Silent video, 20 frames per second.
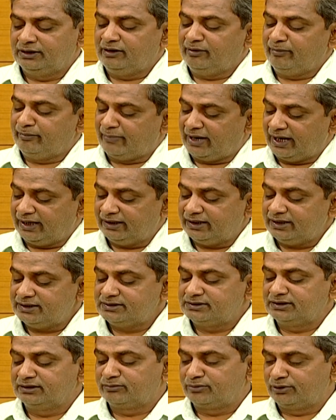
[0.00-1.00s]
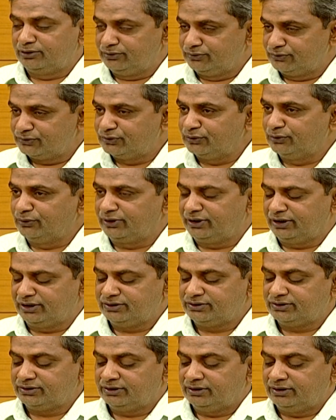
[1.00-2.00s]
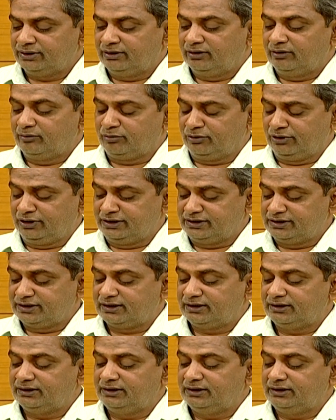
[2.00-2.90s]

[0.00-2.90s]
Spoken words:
managed and produced the Orient politically,